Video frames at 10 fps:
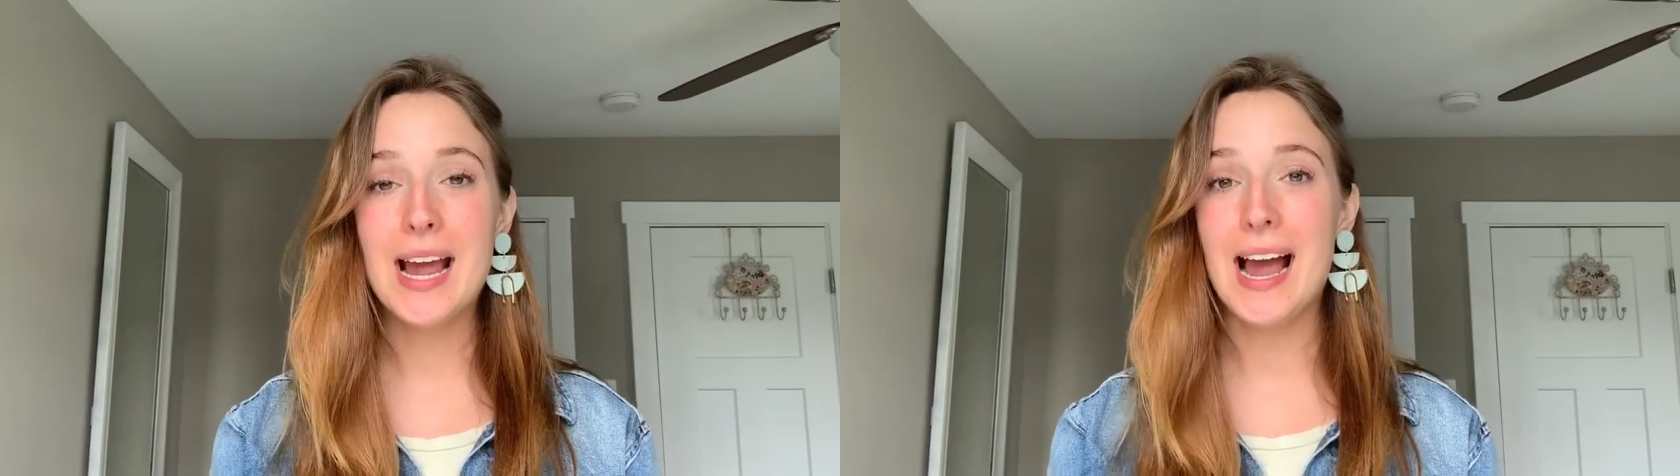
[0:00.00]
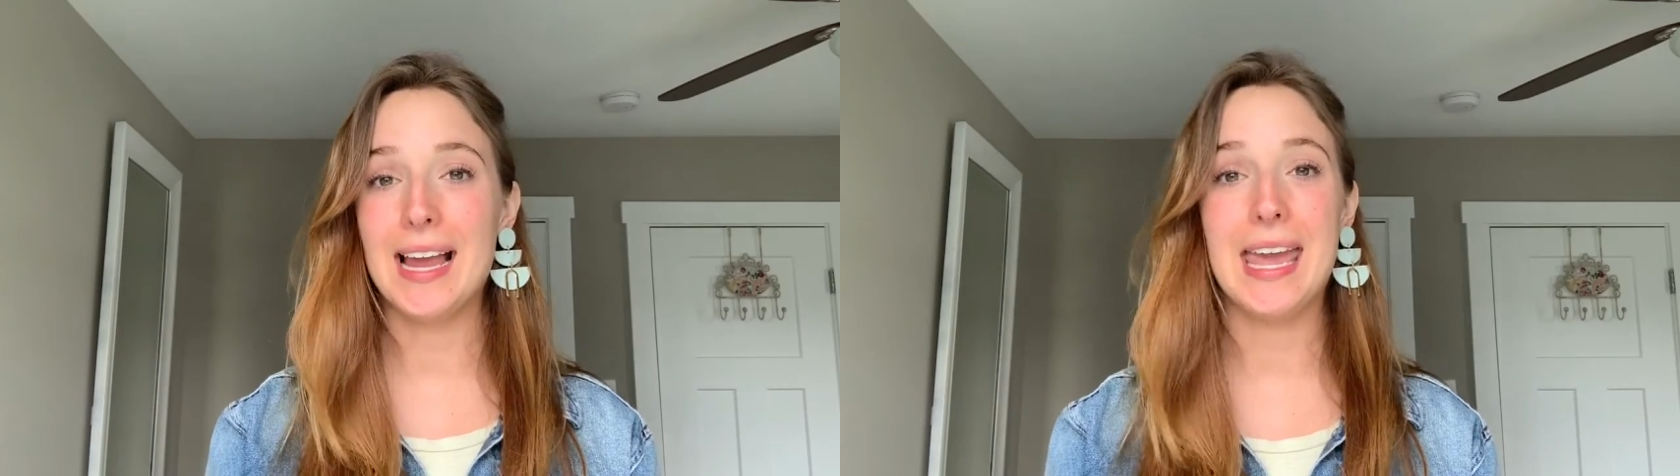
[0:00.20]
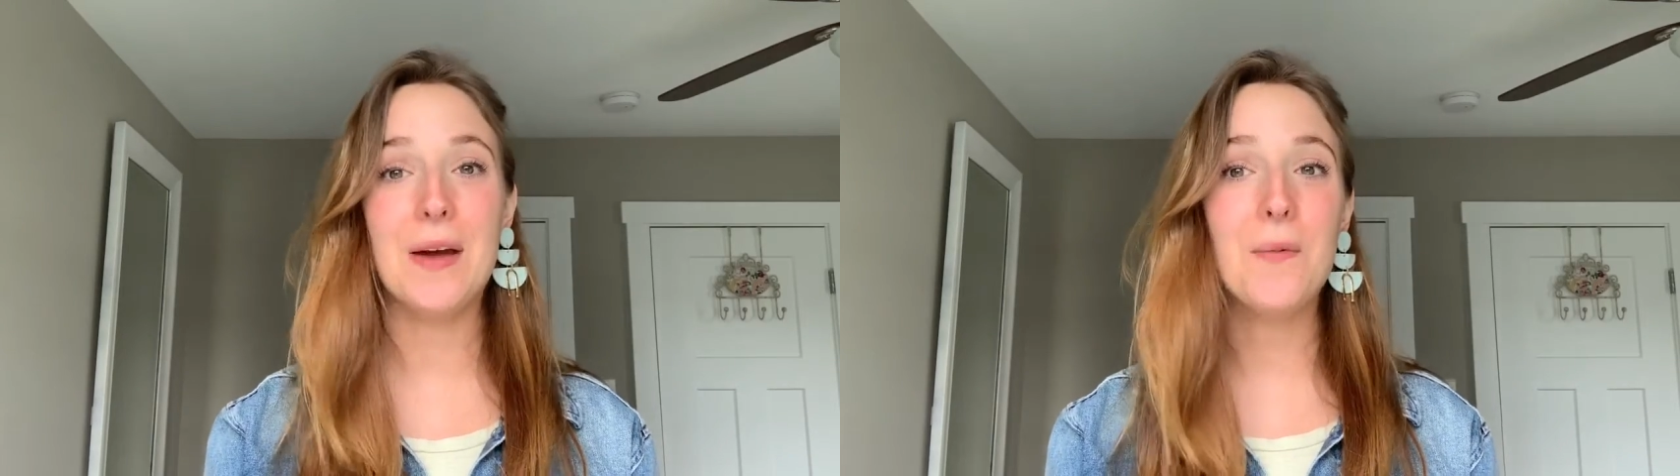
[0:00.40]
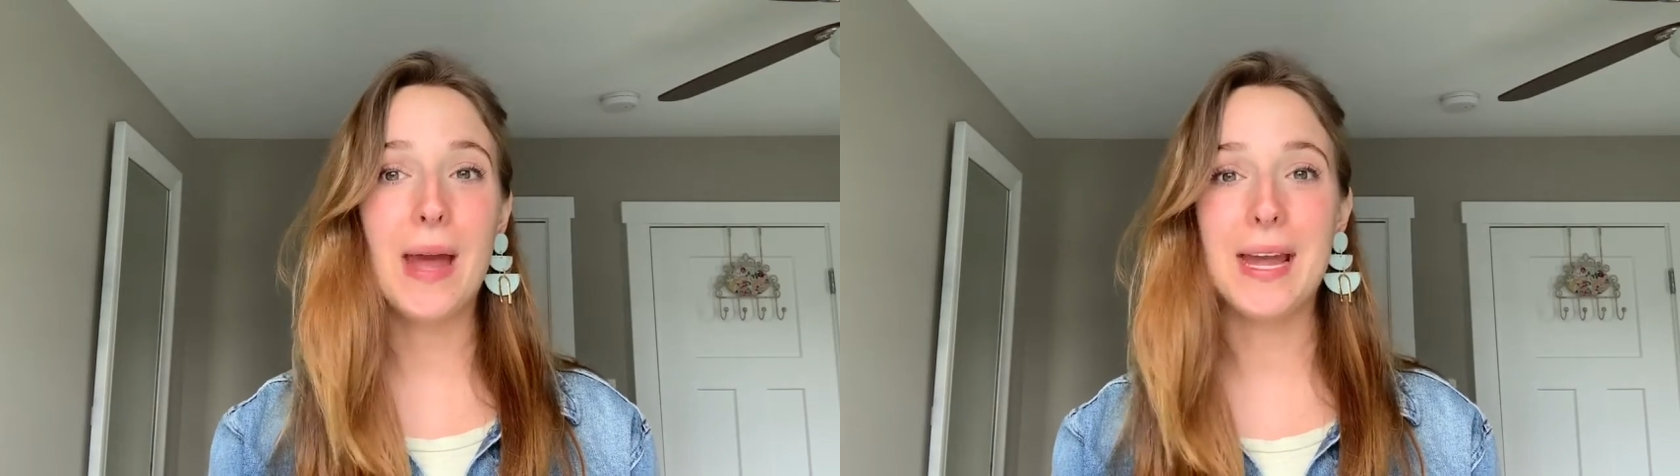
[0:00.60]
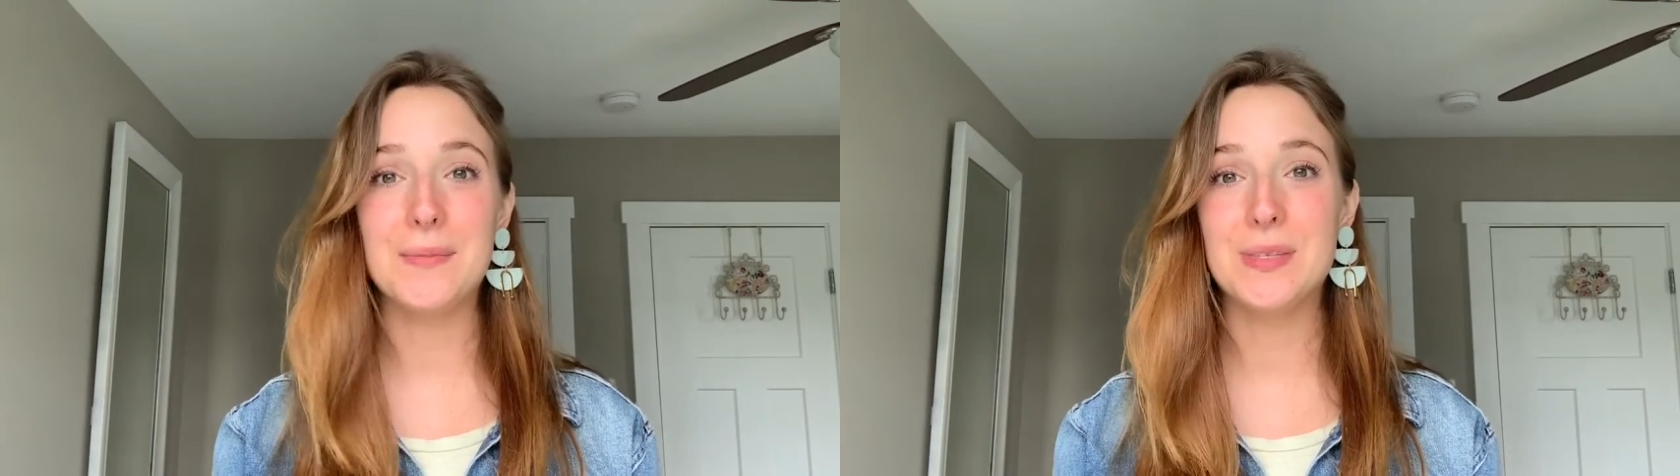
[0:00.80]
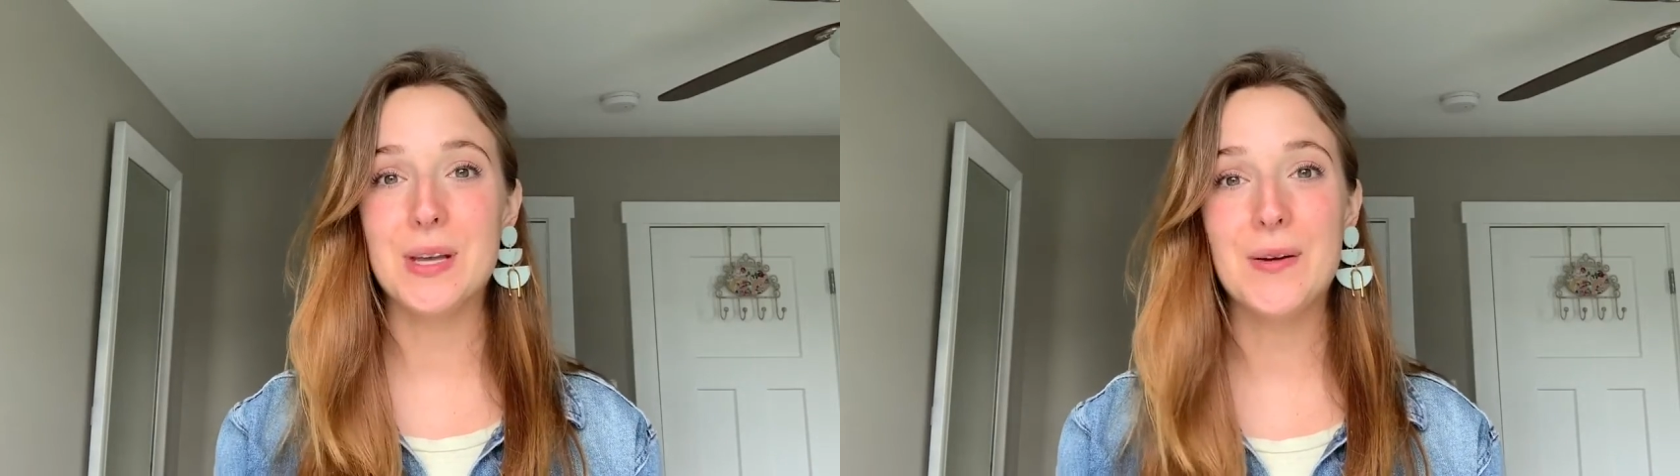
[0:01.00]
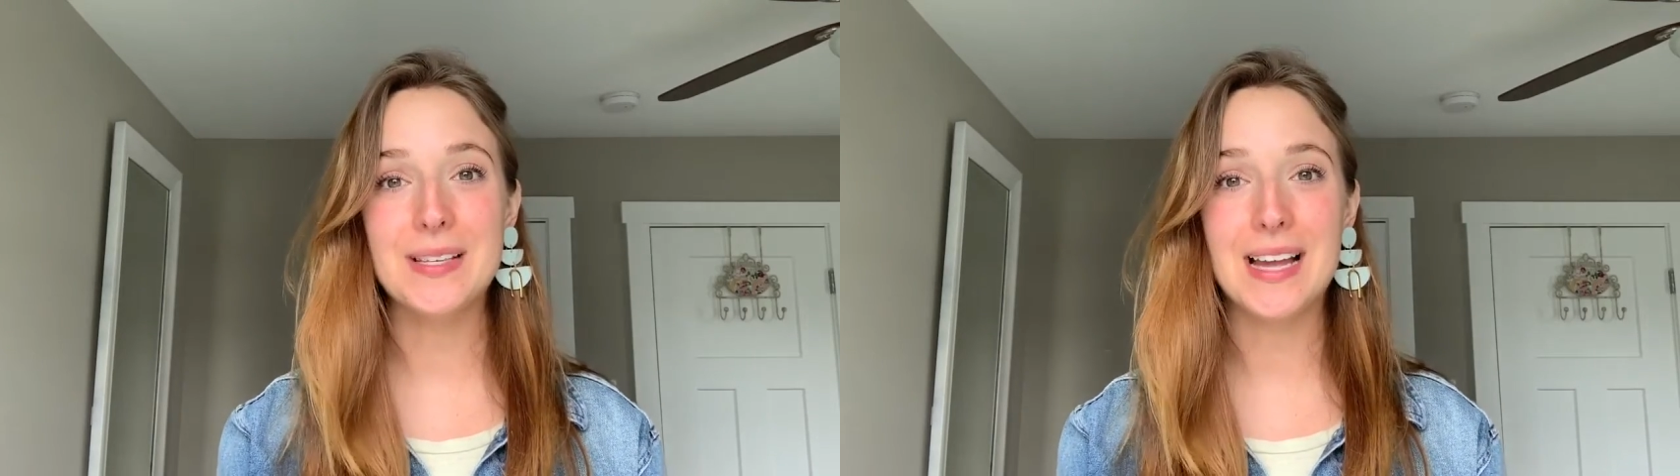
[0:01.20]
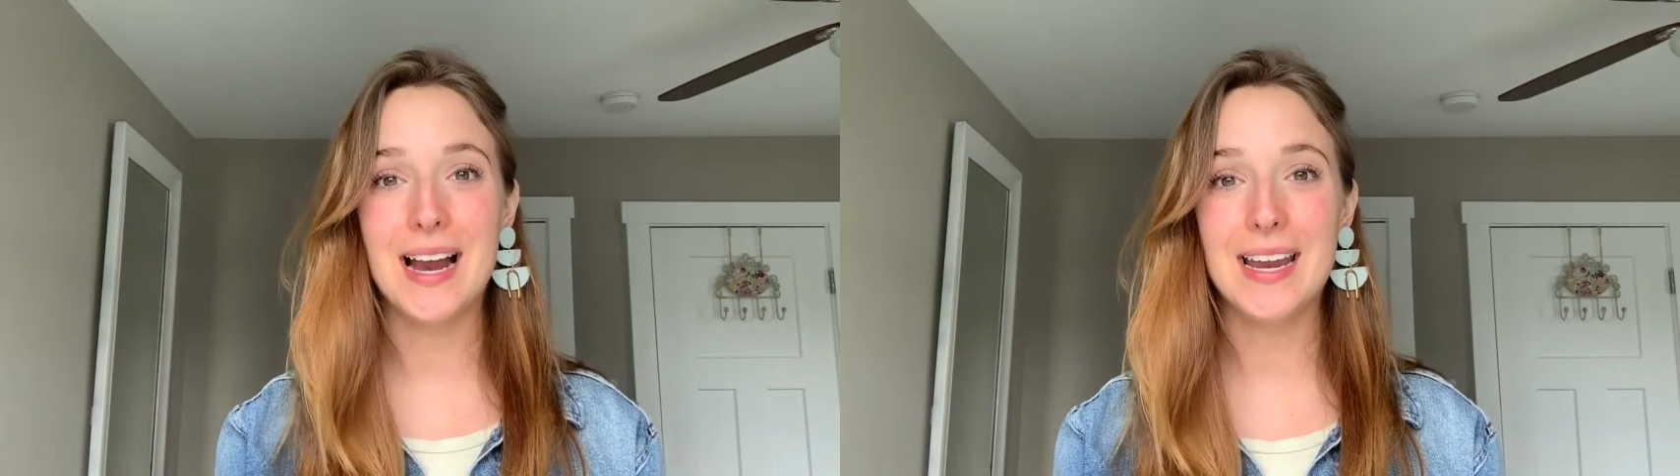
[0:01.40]
I can't wait, I'm so
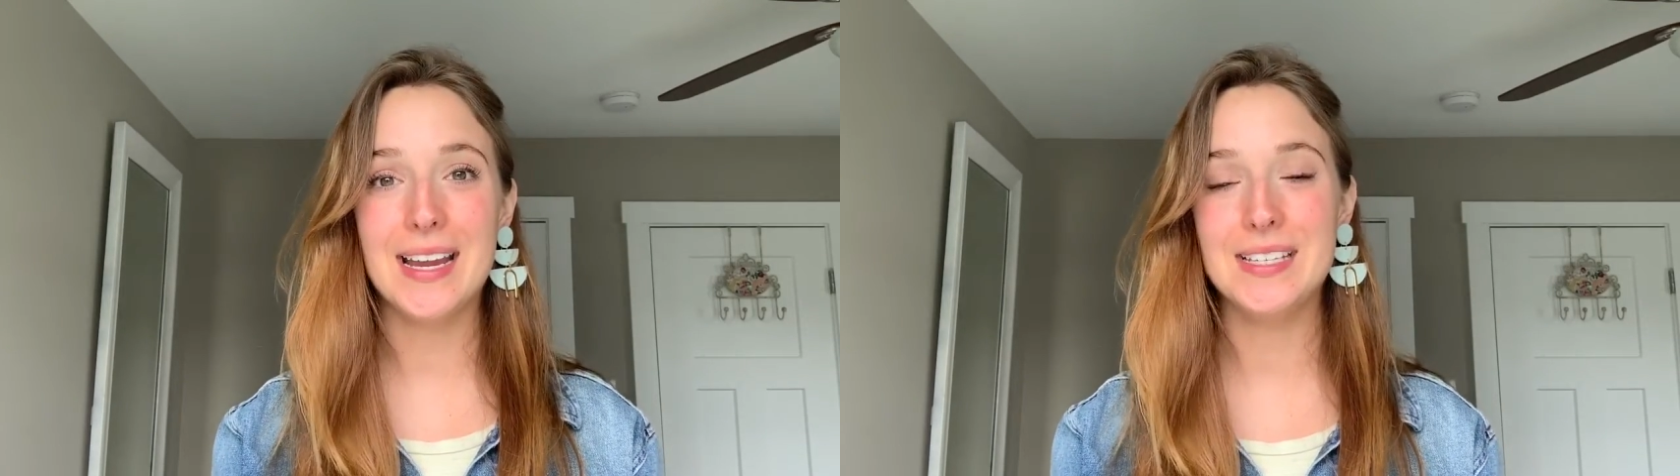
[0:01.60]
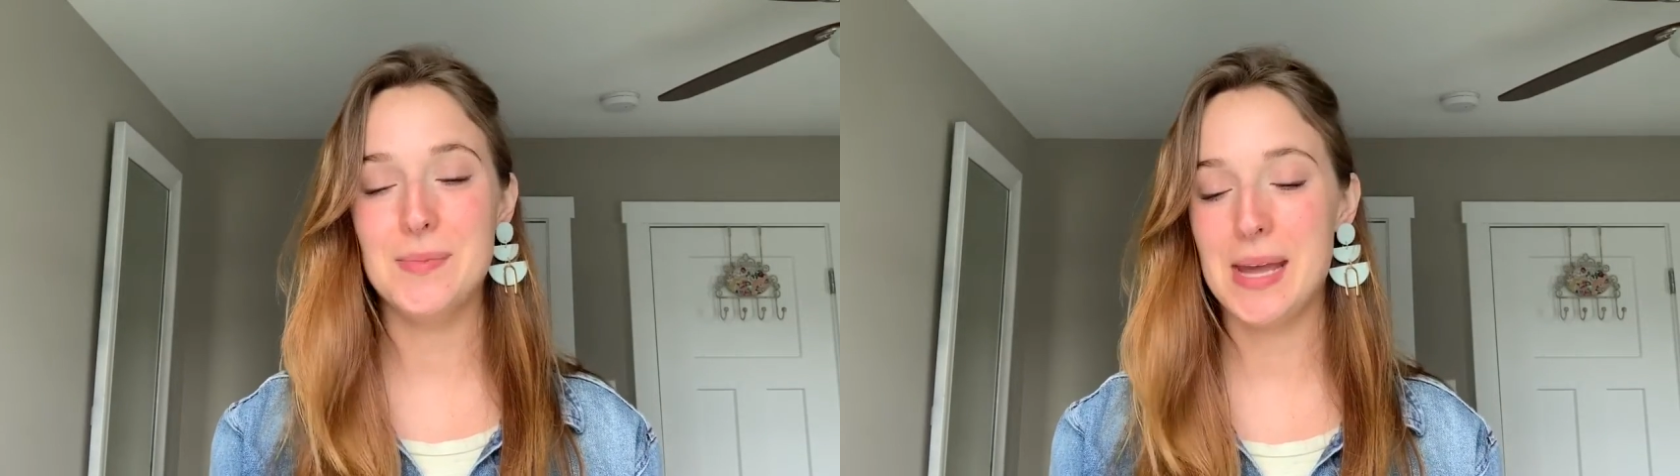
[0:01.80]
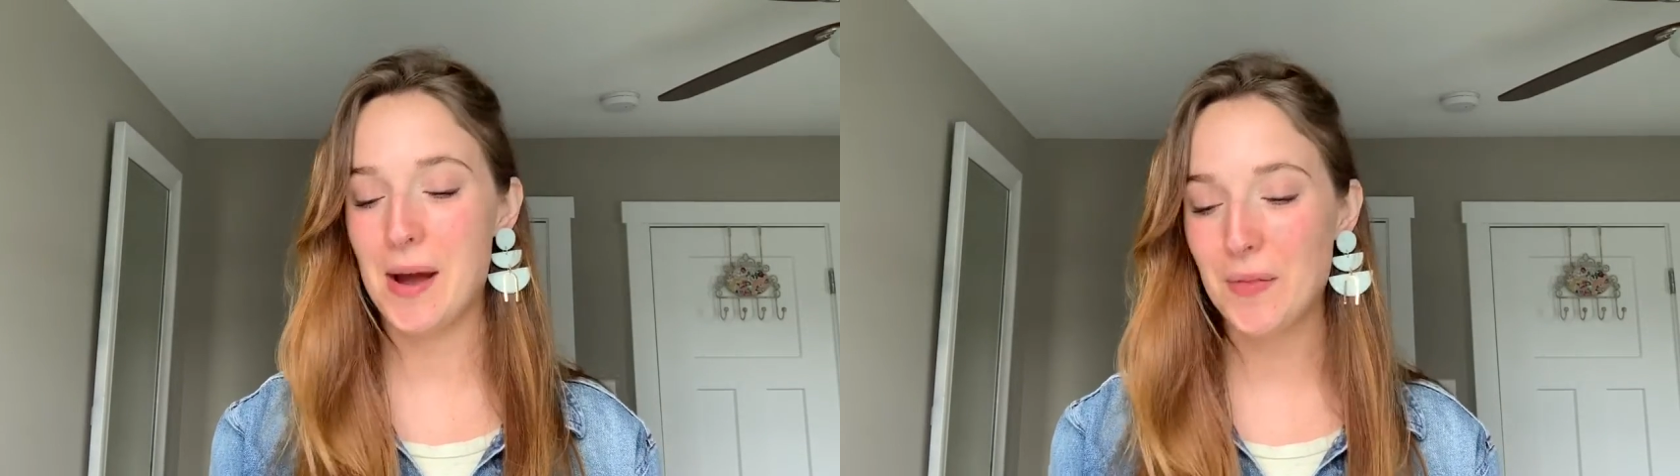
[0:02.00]
excited to be out